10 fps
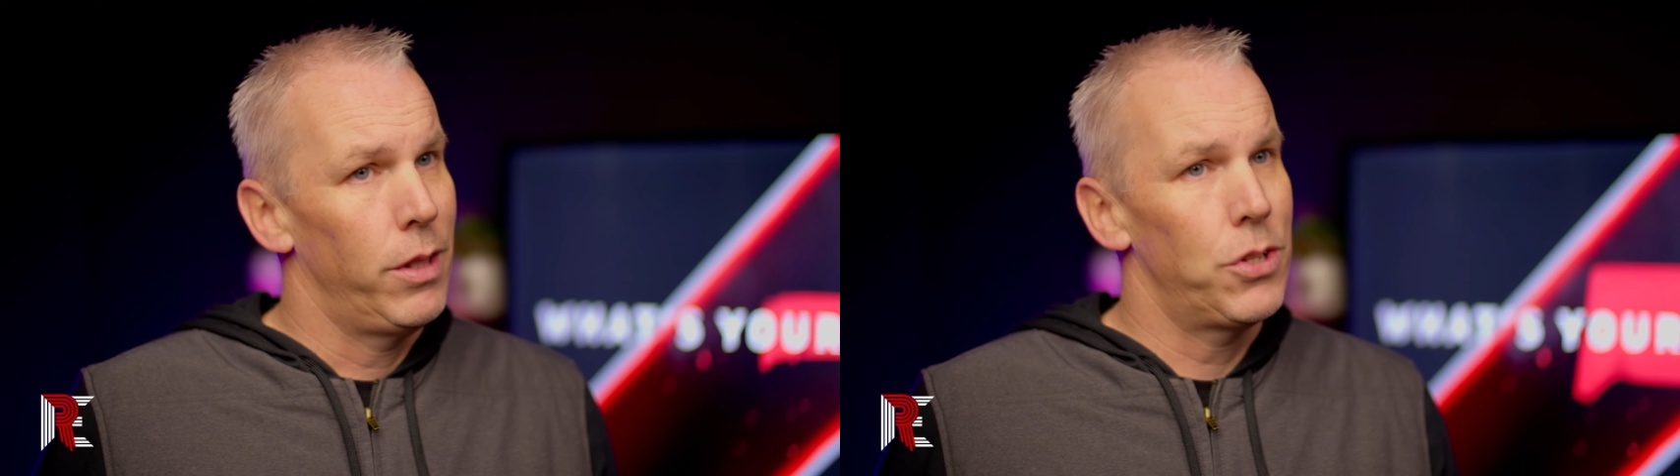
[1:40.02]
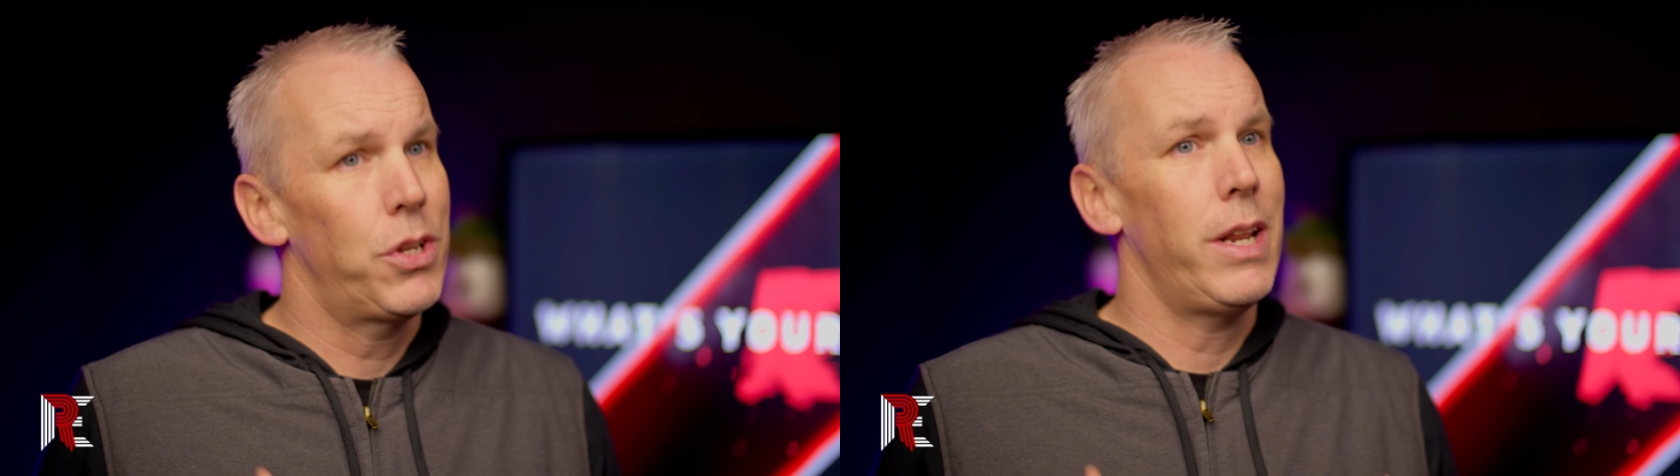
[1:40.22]

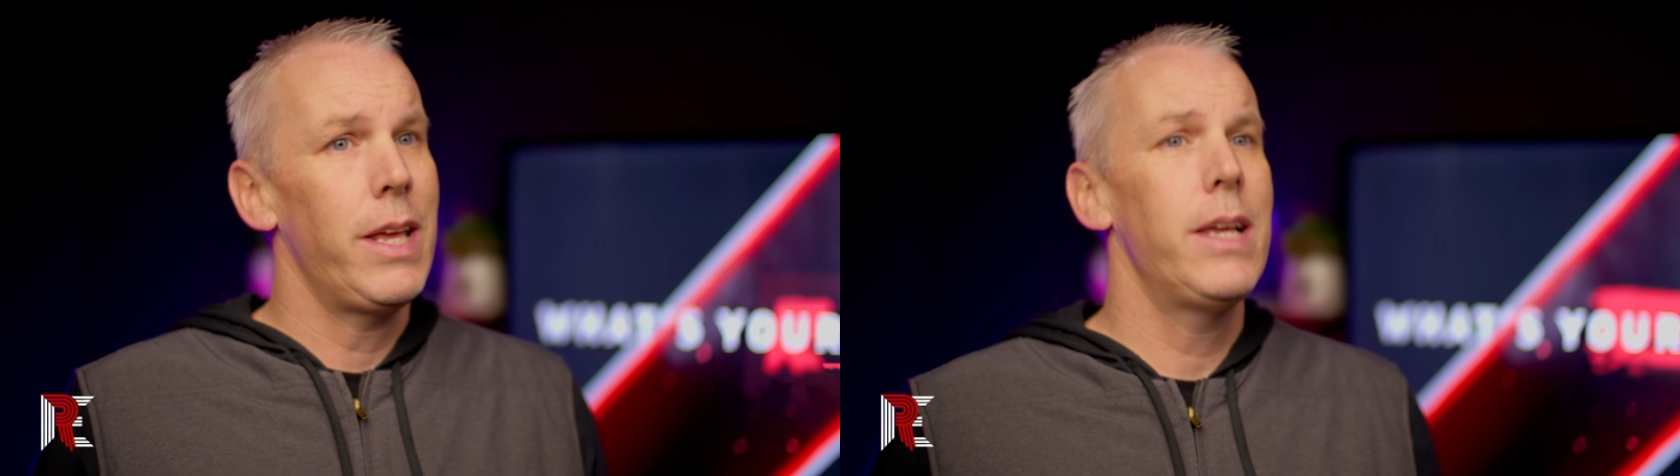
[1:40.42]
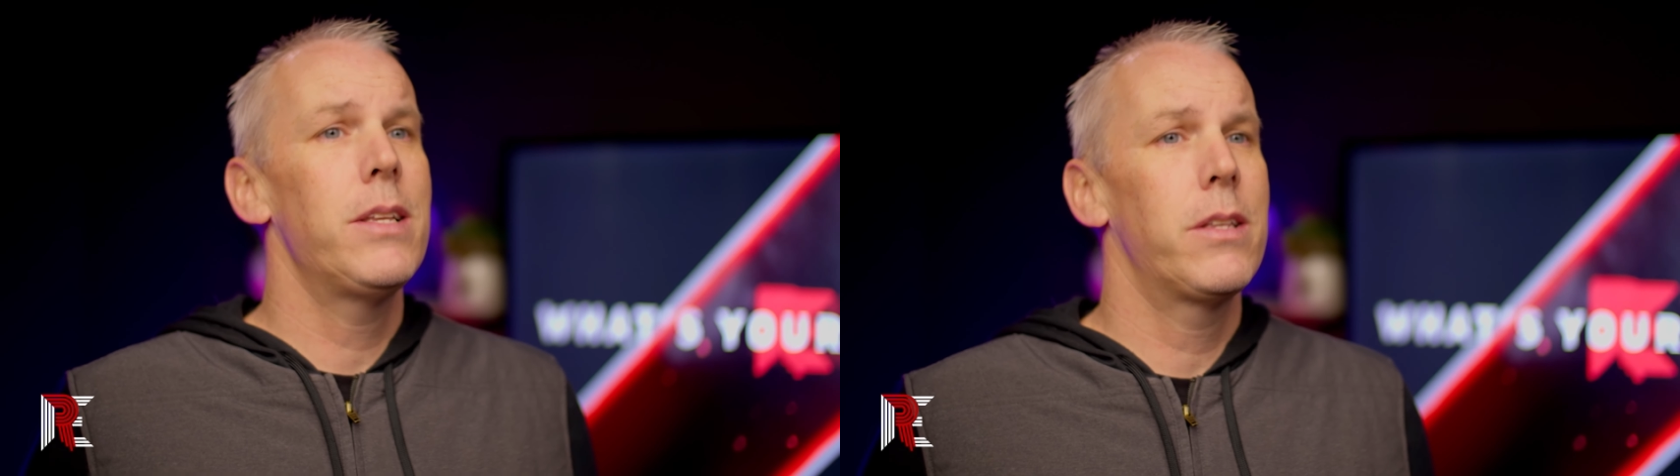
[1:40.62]
This could
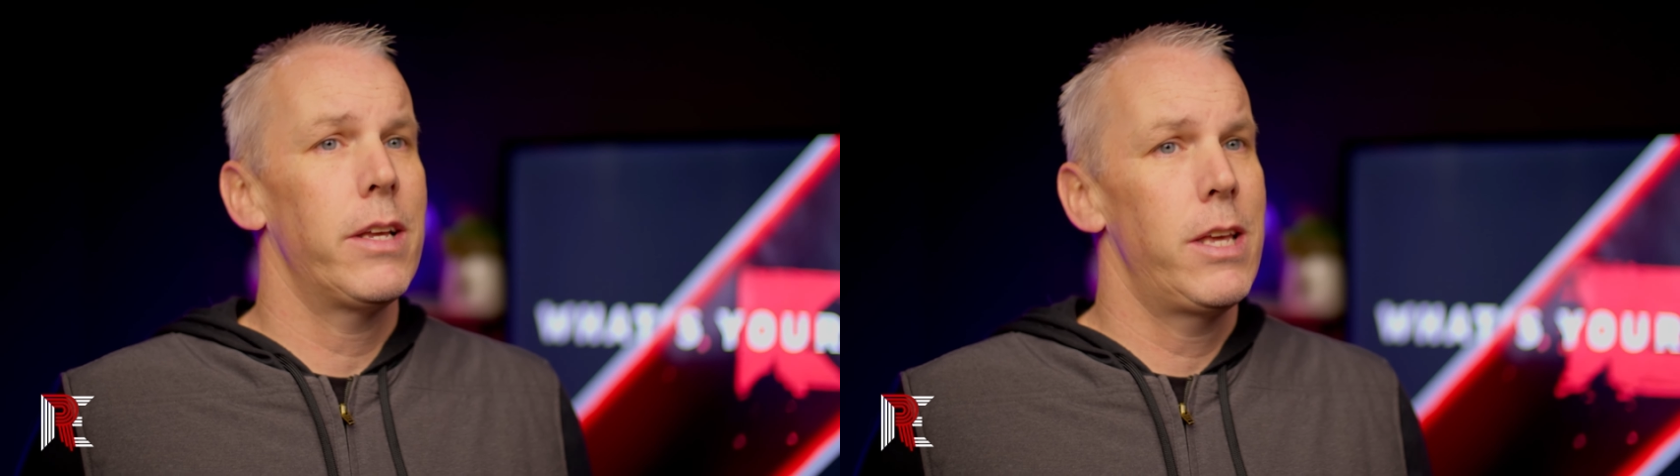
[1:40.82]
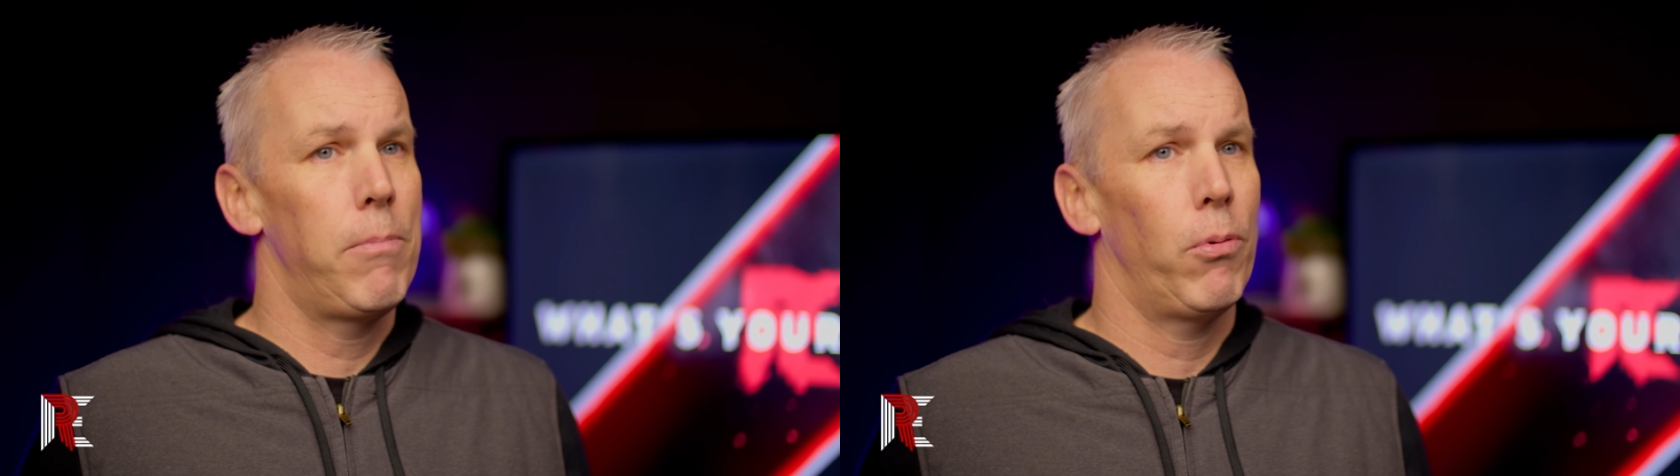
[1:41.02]
easily
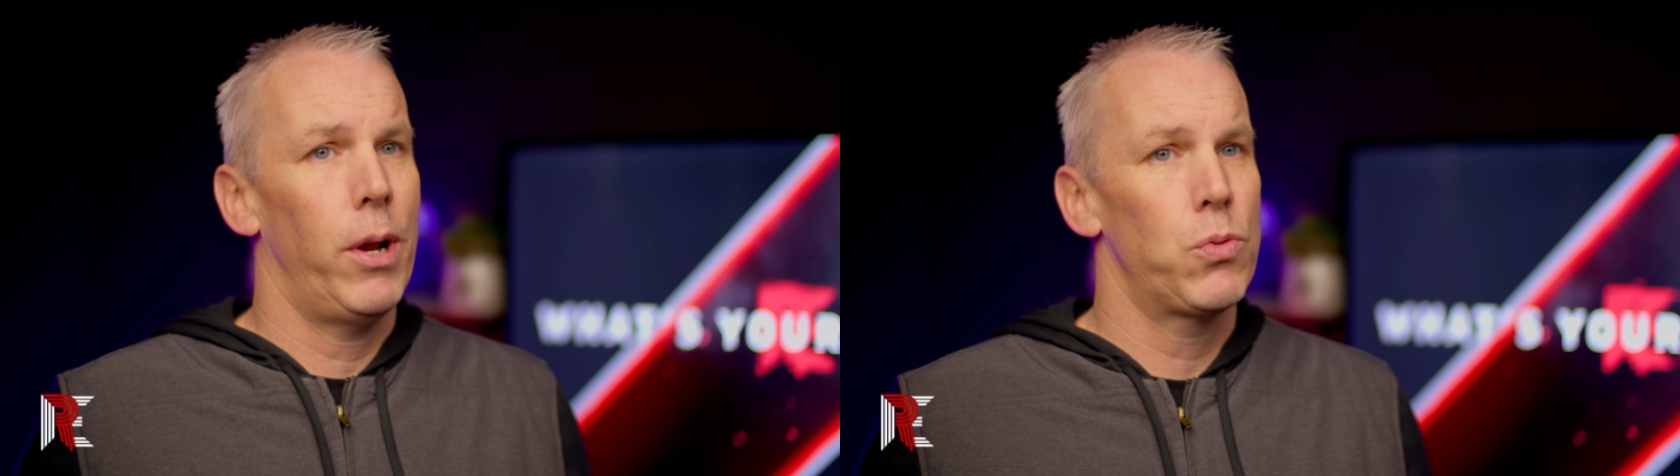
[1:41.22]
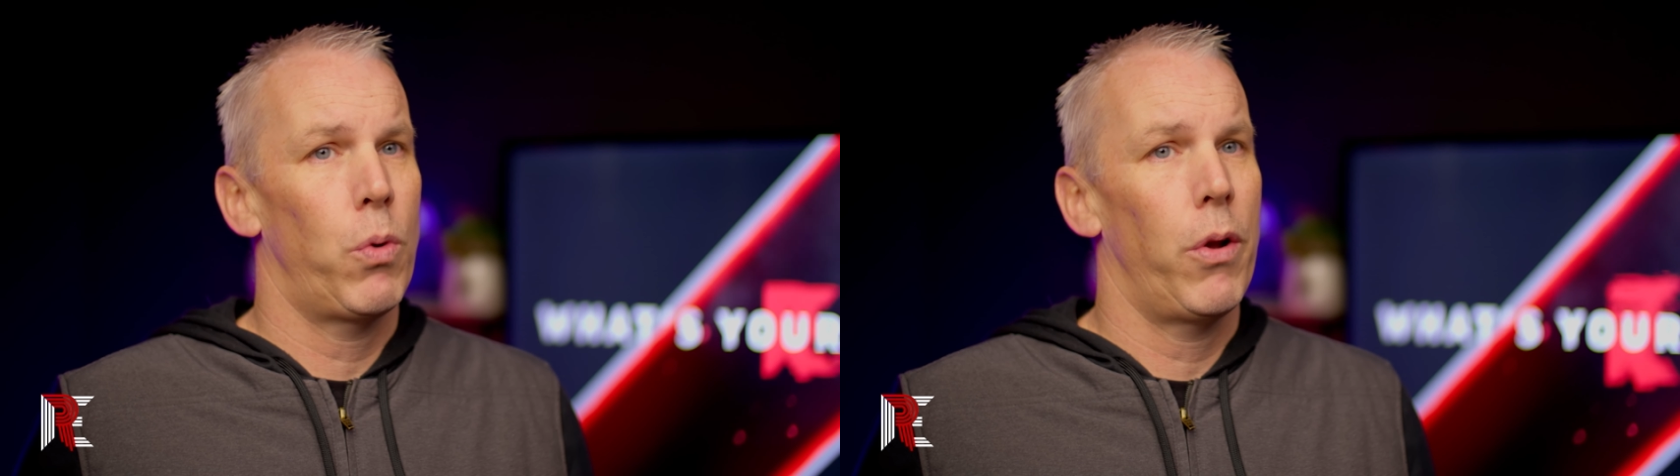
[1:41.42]
keep
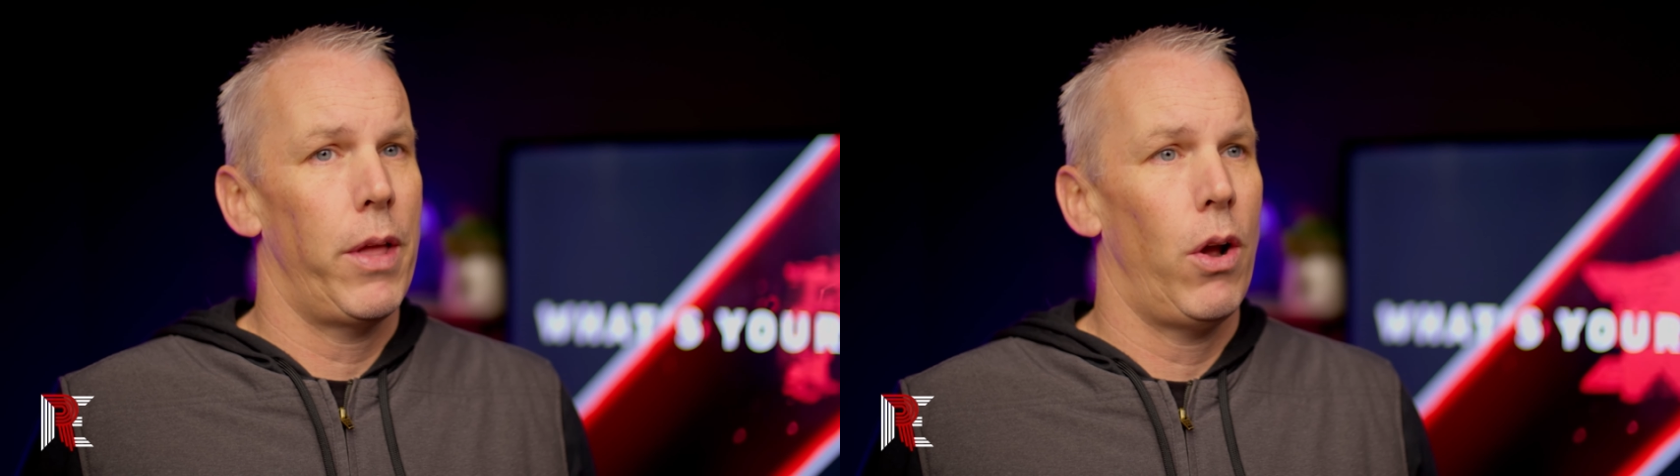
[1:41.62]
rates where they